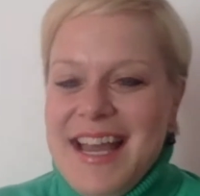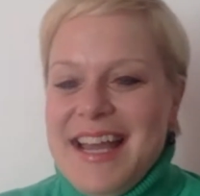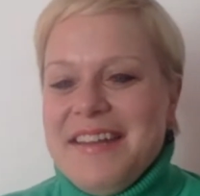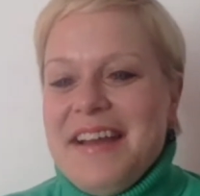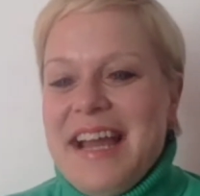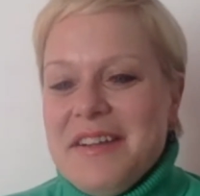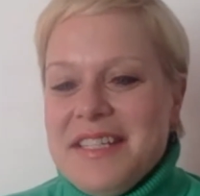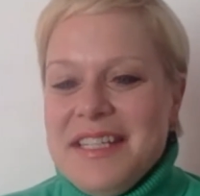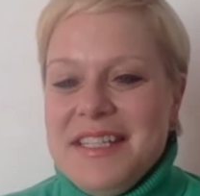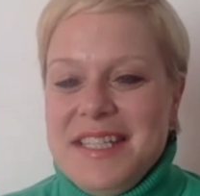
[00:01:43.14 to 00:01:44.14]
and the
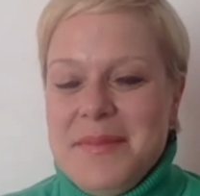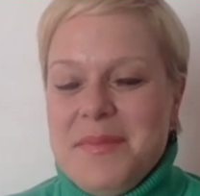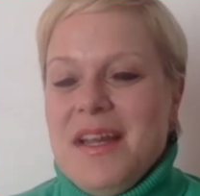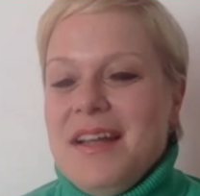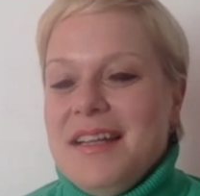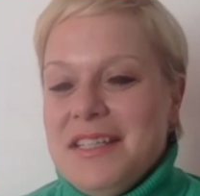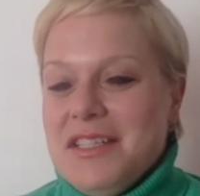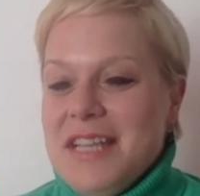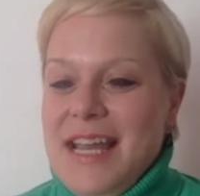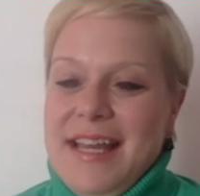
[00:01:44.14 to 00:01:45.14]
ecosystem
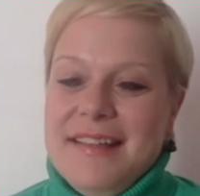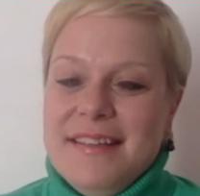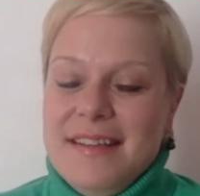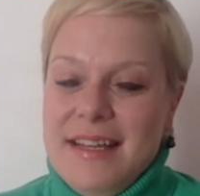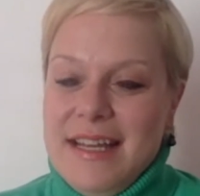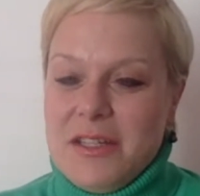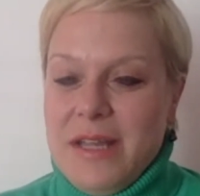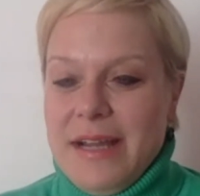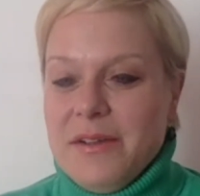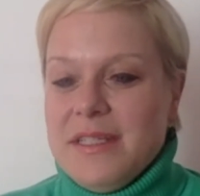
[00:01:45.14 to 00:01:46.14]
knowledge and the
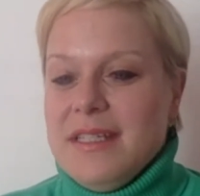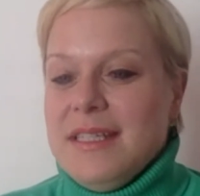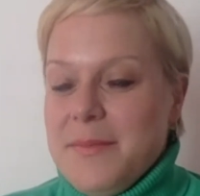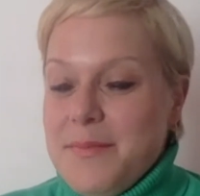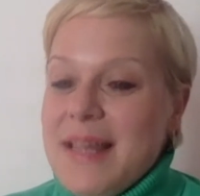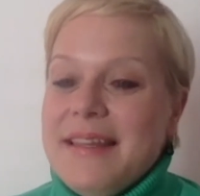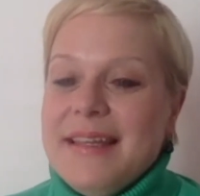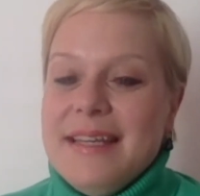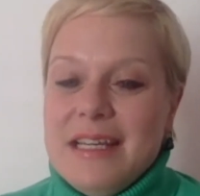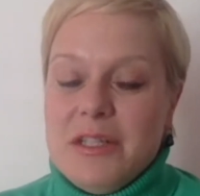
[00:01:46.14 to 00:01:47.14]
ecosystem
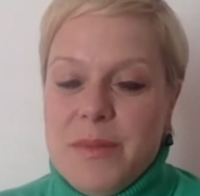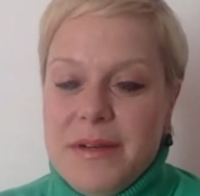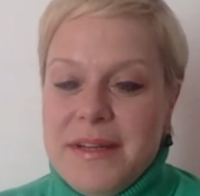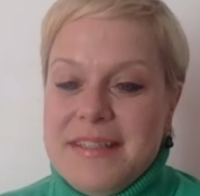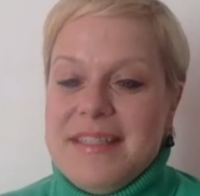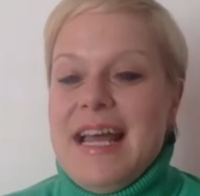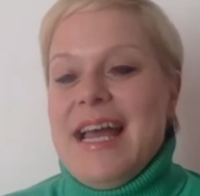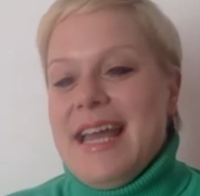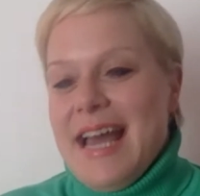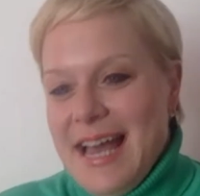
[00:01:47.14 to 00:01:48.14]
building experience
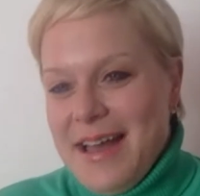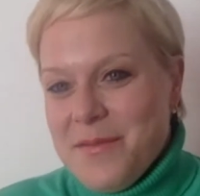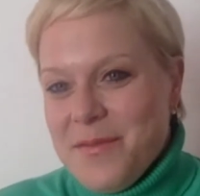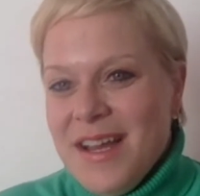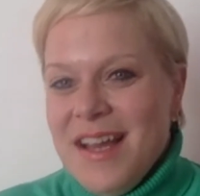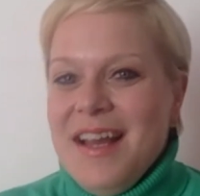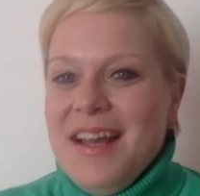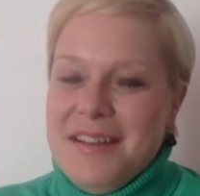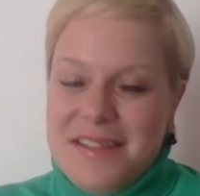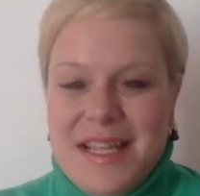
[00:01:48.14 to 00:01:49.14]
I have
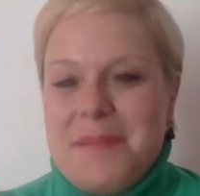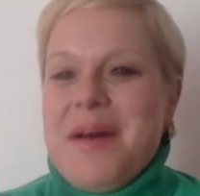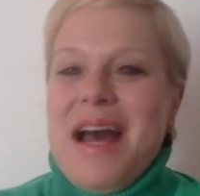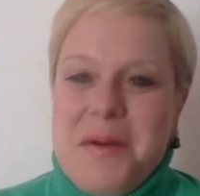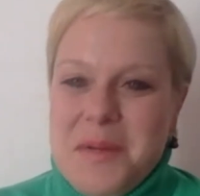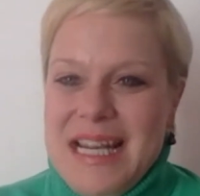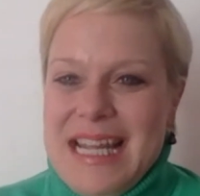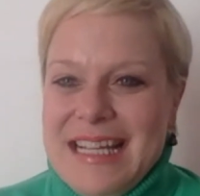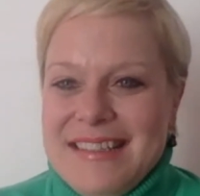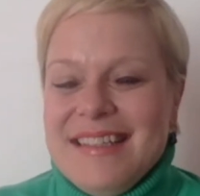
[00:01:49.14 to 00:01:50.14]
somehow
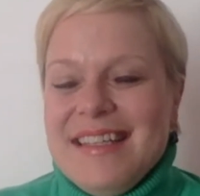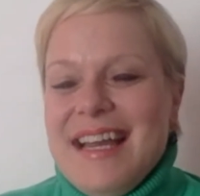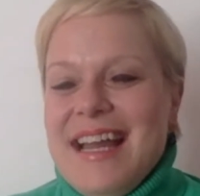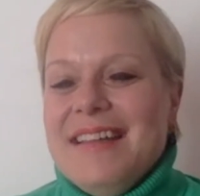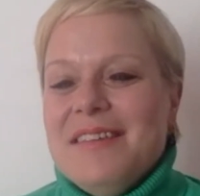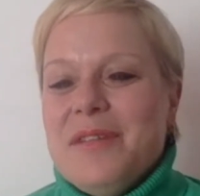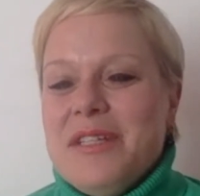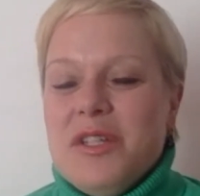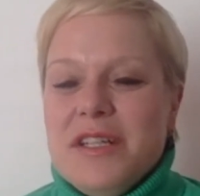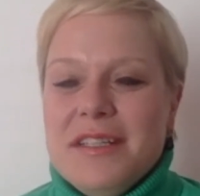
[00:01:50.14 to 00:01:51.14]
linked. And
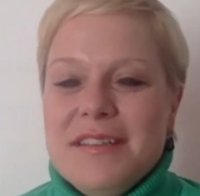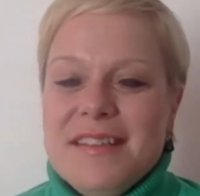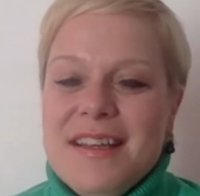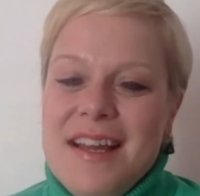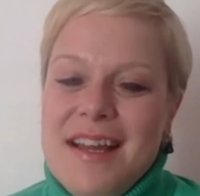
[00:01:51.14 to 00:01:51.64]
we joined